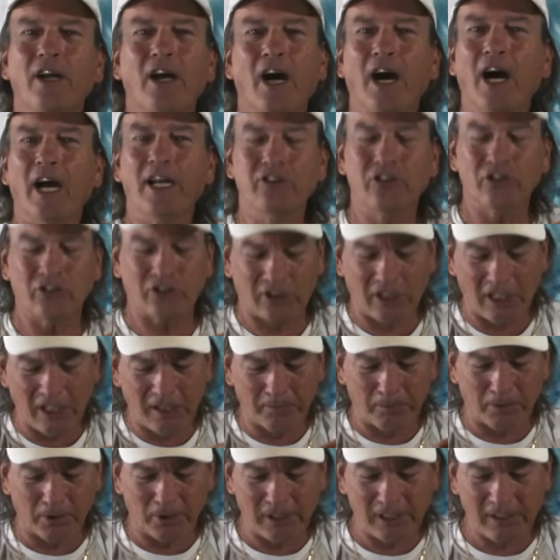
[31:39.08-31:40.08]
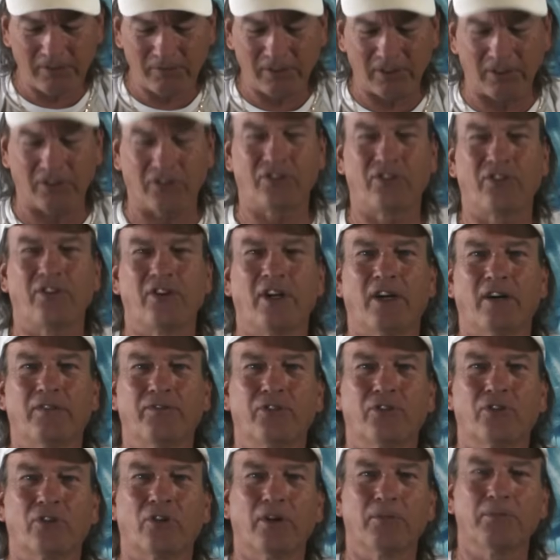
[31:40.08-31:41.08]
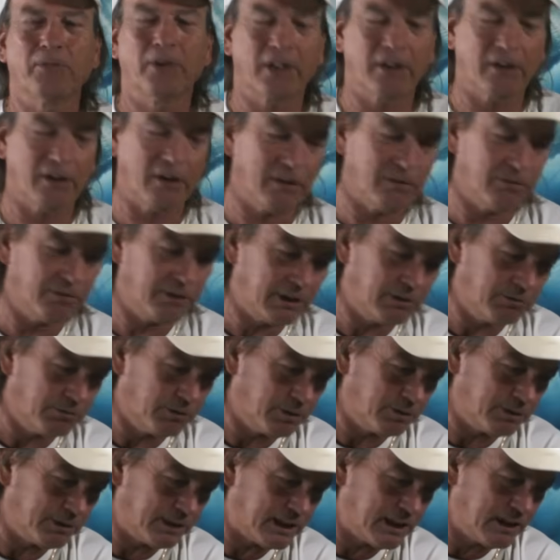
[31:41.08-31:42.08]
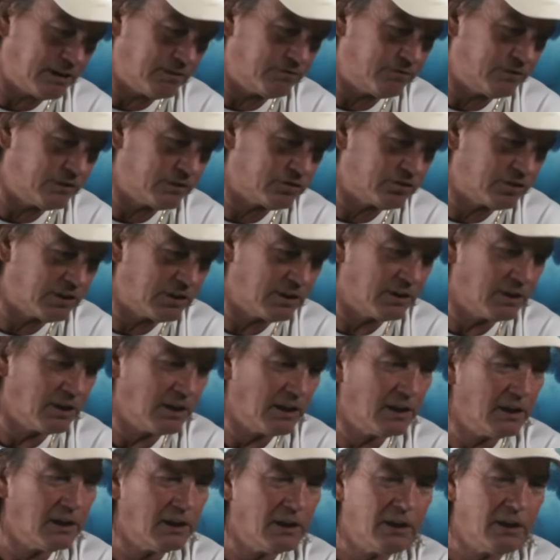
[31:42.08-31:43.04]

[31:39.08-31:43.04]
I just can't believe this stuff. So I'm like, oh, we can't fish here.